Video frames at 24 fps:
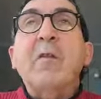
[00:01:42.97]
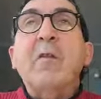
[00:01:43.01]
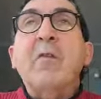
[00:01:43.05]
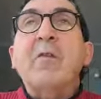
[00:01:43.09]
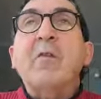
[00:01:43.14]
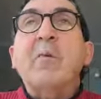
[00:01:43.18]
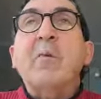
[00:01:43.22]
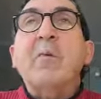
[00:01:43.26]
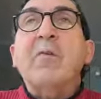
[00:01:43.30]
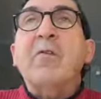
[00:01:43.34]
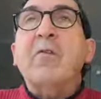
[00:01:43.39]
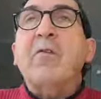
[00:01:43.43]

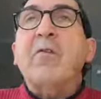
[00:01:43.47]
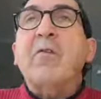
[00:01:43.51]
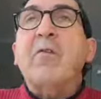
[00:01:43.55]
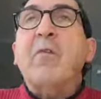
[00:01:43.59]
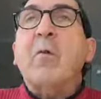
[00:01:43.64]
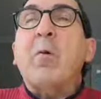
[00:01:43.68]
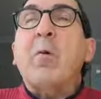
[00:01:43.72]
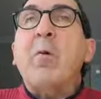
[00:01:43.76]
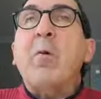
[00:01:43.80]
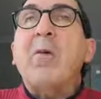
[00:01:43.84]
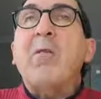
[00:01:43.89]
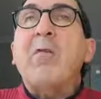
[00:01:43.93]
This was the
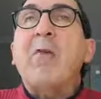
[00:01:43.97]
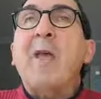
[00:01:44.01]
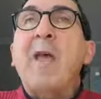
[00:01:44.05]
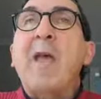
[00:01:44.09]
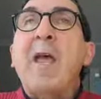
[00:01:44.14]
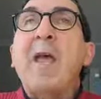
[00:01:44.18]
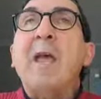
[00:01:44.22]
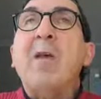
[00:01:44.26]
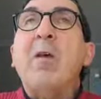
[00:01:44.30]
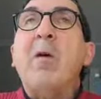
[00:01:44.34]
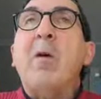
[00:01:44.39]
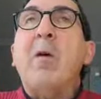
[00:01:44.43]
story of
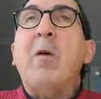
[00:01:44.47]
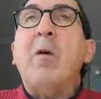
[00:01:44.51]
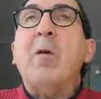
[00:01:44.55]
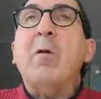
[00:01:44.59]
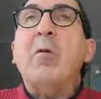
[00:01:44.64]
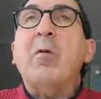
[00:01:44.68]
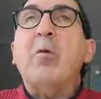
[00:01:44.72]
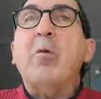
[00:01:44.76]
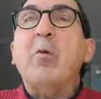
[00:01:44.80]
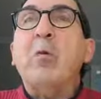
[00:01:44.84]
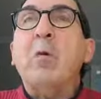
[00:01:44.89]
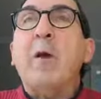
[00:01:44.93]

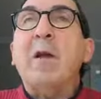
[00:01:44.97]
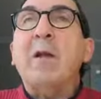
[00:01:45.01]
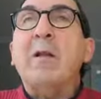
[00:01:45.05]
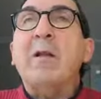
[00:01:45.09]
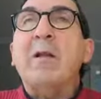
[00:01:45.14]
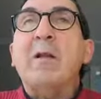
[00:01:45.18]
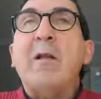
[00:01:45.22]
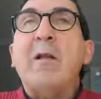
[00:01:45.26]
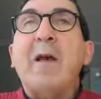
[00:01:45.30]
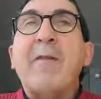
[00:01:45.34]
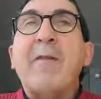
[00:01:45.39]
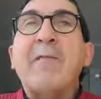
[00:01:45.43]
Hagar, who had
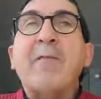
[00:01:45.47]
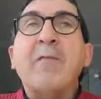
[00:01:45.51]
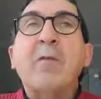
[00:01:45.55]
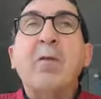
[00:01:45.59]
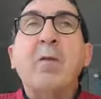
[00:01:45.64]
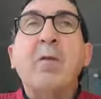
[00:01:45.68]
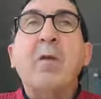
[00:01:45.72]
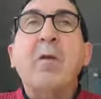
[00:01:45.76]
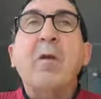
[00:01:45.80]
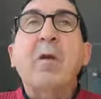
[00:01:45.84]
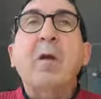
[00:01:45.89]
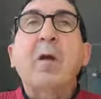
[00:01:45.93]
left
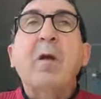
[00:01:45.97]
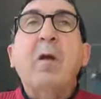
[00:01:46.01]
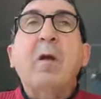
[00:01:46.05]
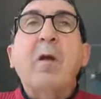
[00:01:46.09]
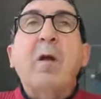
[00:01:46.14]
her,